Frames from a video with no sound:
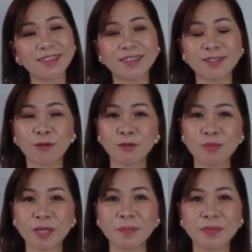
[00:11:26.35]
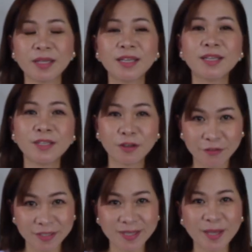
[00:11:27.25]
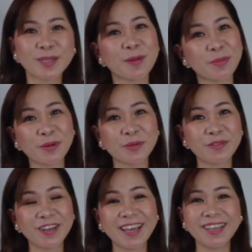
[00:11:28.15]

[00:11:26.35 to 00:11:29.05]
and then told me, your visa is approved.